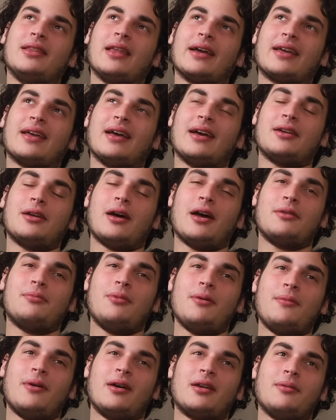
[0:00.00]
Like I
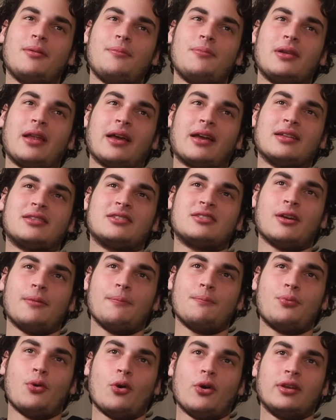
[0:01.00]
remember like at
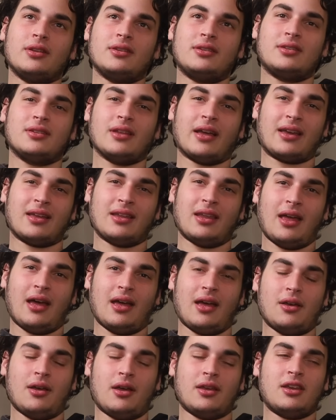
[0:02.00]
some point, like
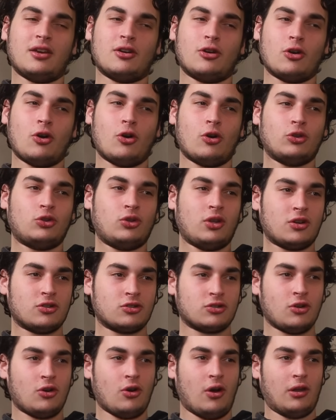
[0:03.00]
a year ago or 2 years
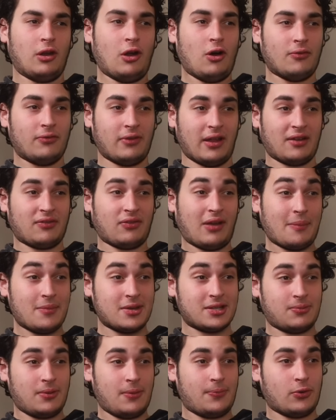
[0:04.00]
ago, a lot of like
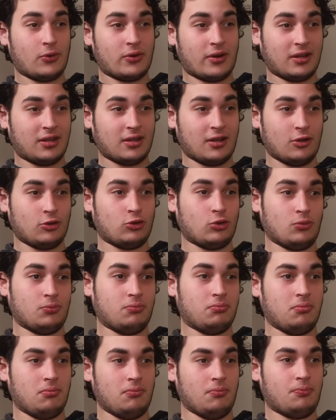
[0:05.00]
famous people were getting into
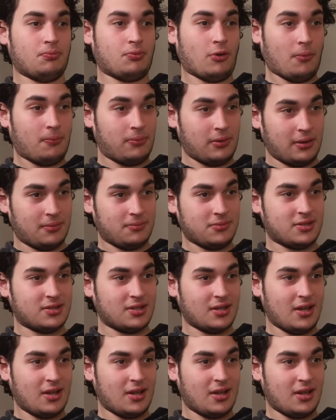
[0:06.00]
problems